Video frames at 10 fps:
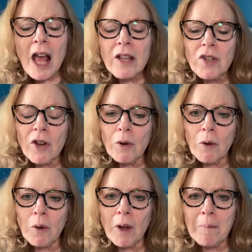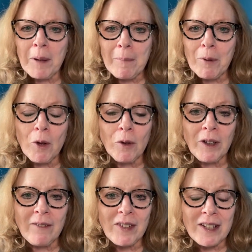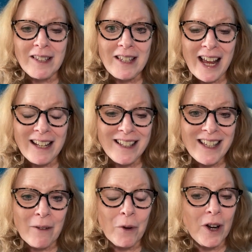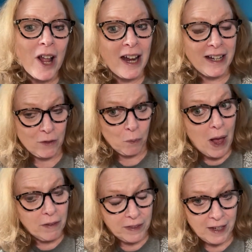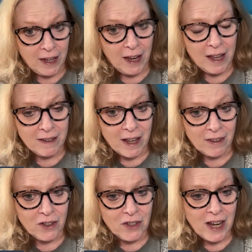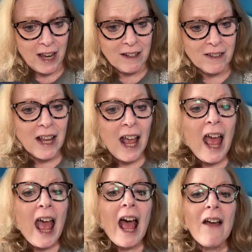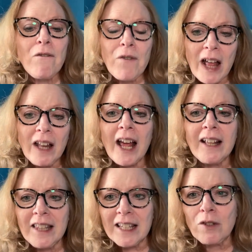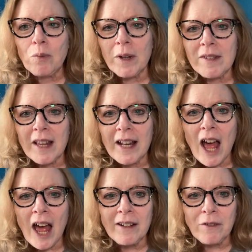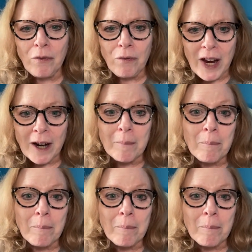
So people who lived in states that were not as wealthy as other states felt like this was an unfair